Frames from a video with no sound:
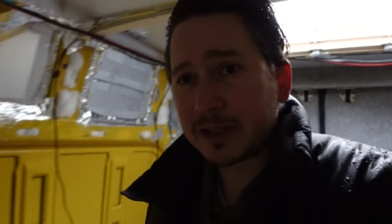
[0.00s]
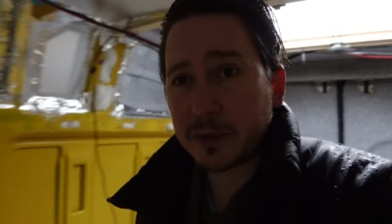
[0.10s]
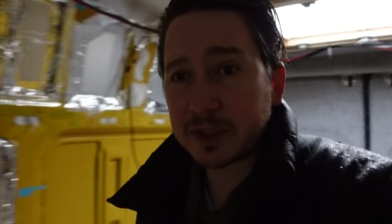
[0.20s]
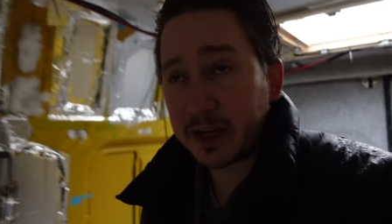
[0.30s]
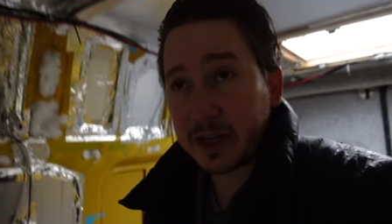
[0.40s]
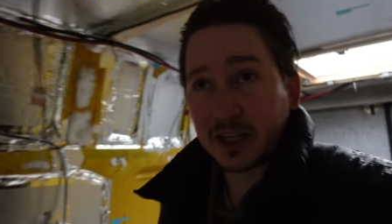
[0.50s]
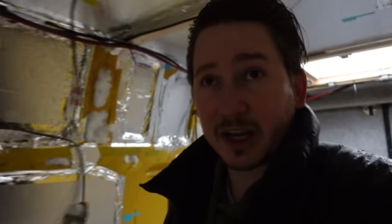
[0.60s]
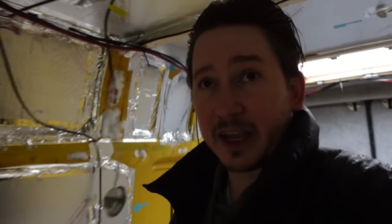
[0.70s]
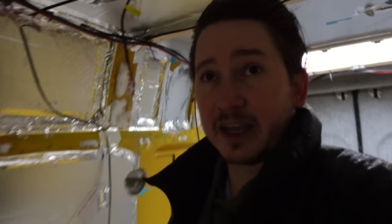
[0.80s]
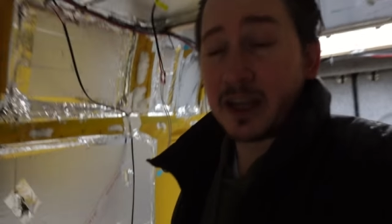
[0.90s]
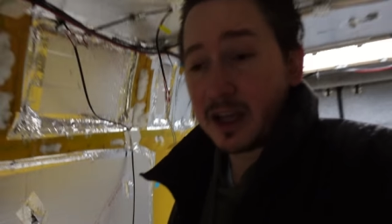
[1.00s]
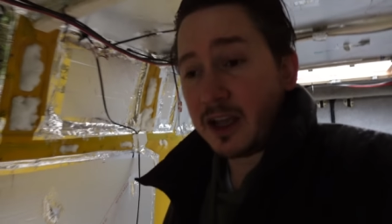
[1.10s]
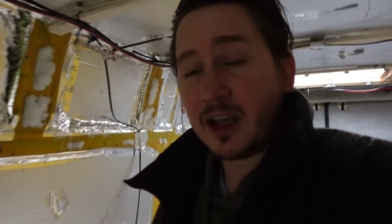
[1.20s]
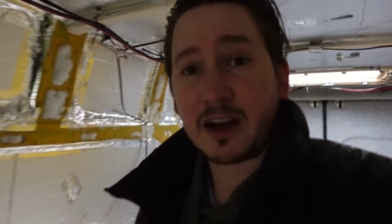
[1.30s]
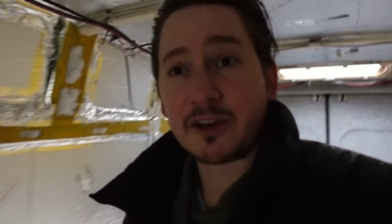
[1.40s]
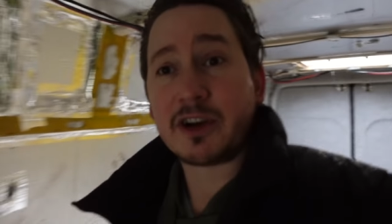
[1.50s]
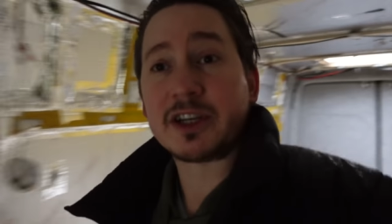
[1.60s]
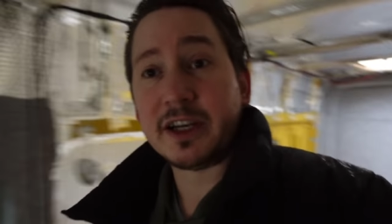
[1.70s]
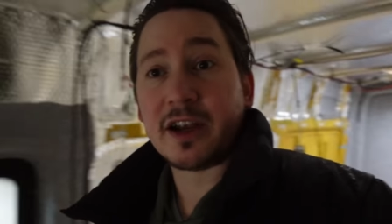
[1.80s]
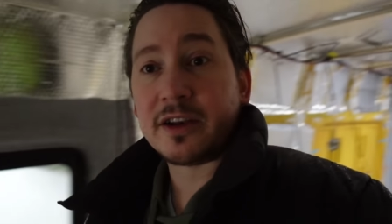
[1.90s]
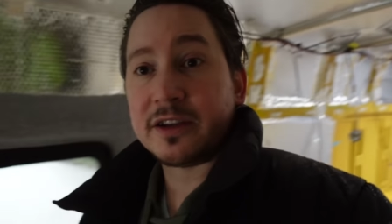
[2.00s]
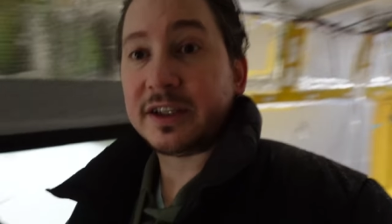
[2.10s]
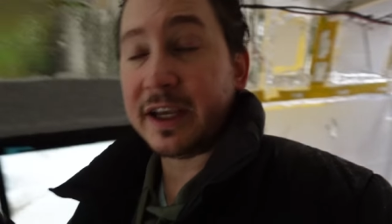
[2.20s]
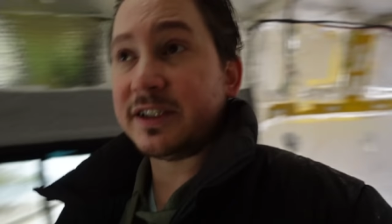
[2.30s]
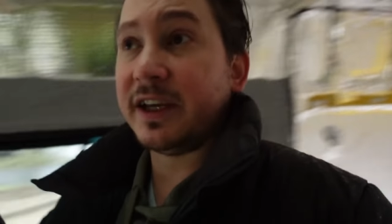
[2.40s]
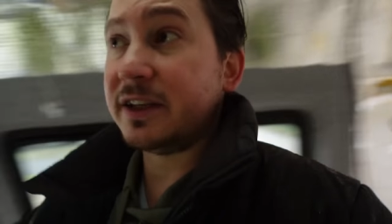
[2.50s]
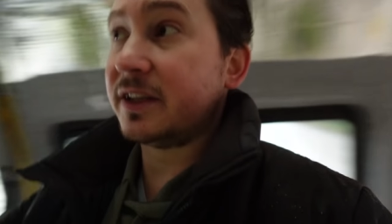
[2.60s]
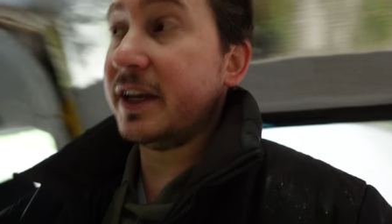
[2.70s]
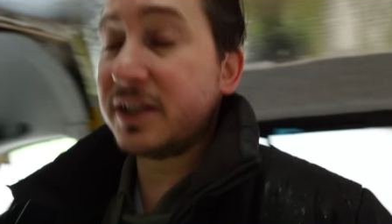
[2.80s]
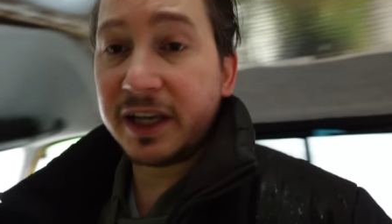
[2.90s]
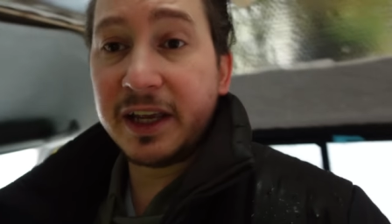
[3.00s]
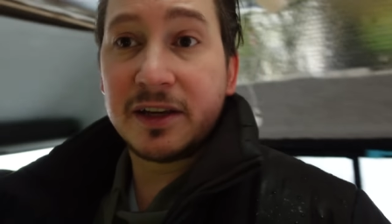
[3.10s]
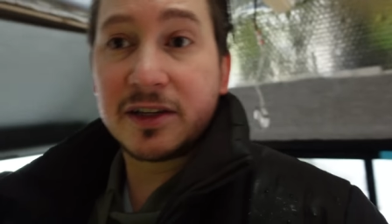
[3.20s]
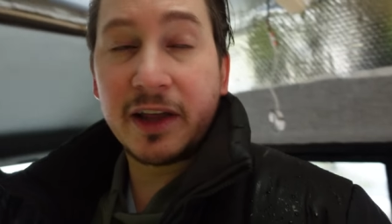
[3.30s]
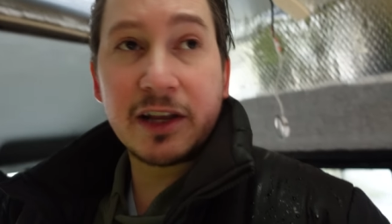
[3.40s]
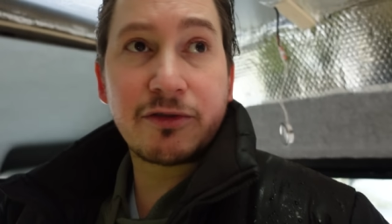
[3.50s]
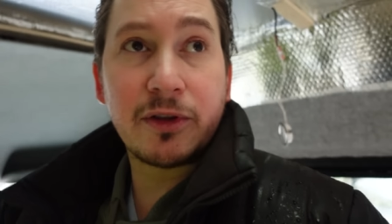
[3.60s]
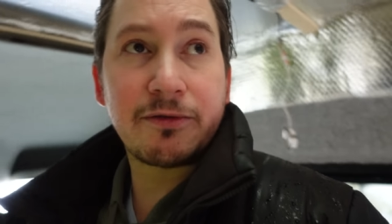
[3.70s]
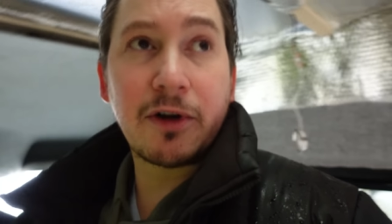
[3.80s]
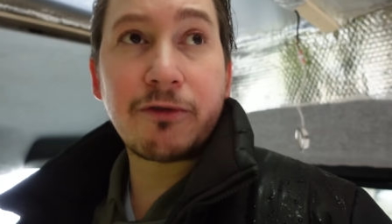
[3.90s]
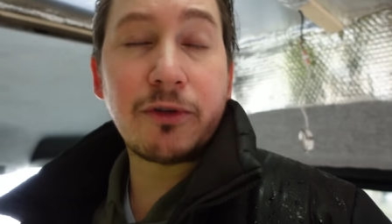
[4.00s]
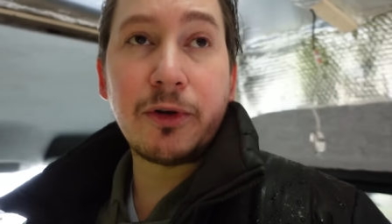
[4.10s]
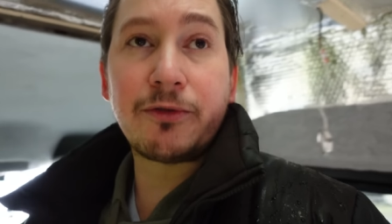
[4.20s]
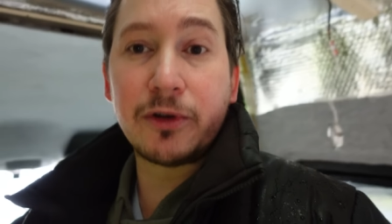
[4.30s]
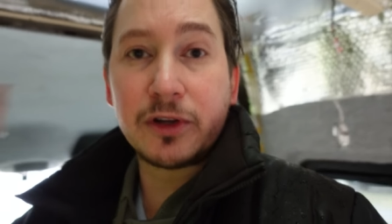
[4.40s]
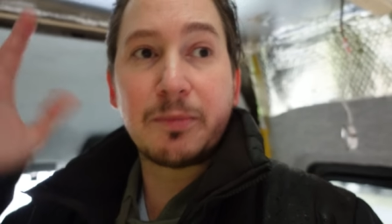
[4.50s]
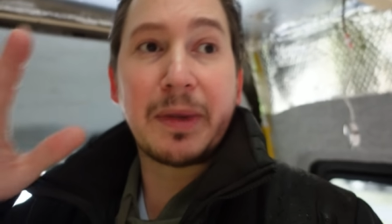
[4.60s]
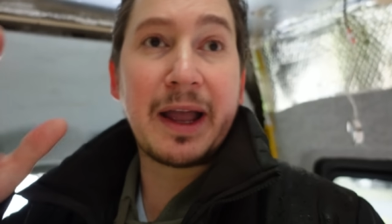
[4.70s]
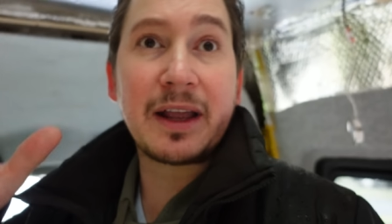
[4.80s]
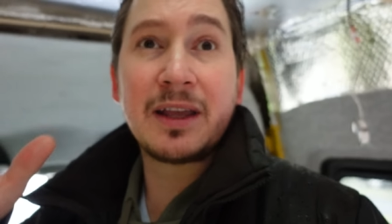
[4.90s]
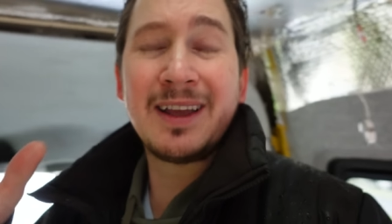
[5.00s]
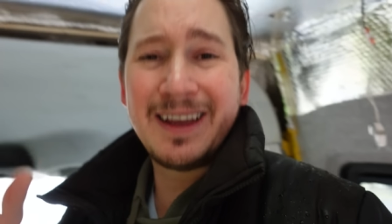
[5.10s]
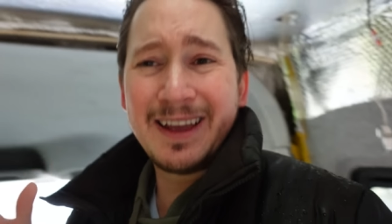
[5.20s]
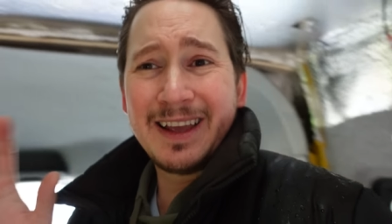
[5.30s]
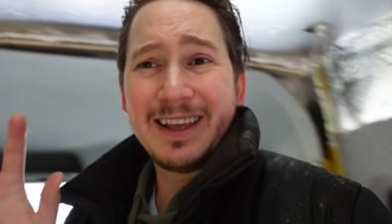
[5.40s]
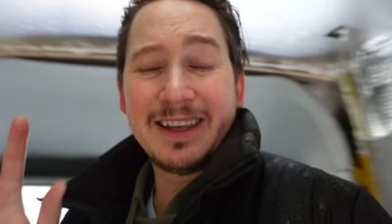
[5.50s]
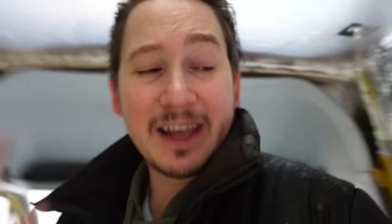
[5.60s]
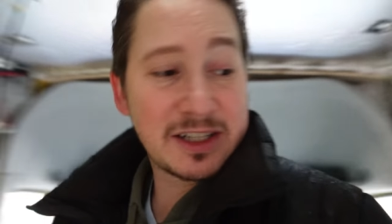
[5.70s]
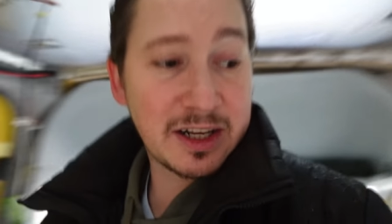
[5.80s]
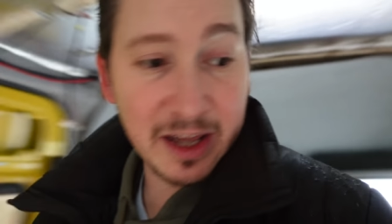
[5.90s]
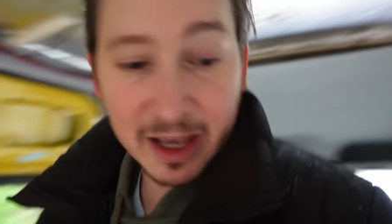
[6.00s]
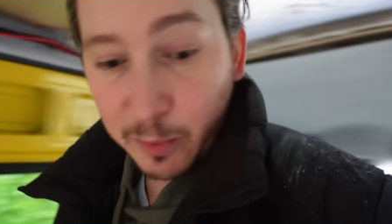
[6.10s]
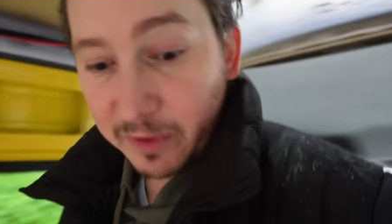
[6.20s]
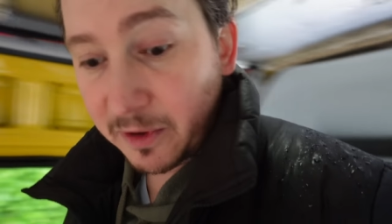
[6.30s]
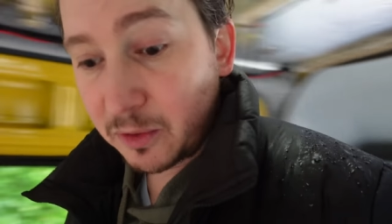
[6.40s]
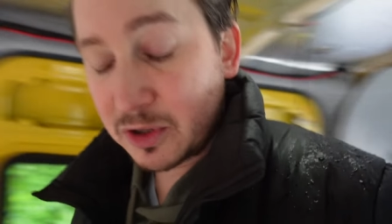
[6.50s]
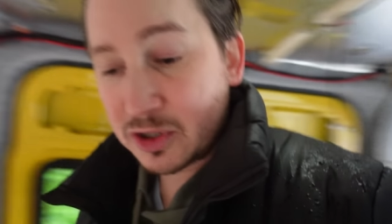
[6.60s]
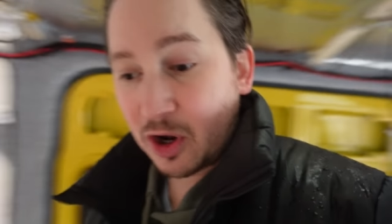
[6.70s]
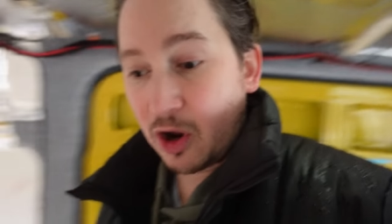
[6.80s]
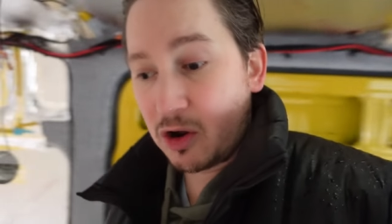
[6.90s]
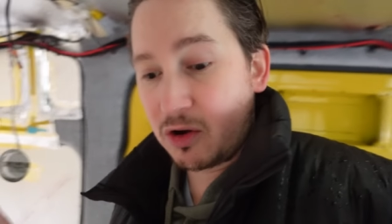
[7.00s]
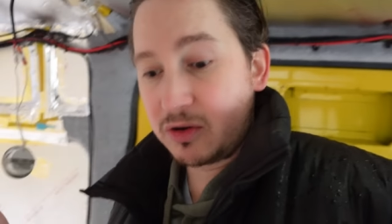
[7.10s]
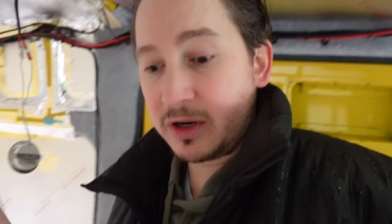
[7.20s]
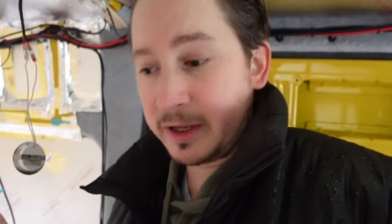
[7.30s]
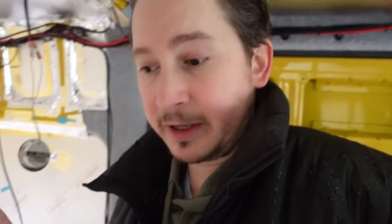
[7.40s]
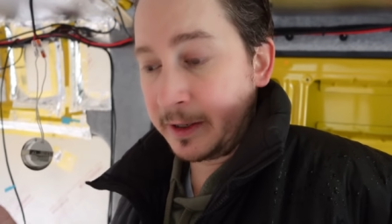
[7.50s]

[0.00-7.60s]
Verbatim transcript: as I was saying yesterday, I'd originally done DC to DC, so that's through the front route through to the back. Yesterday we focused on,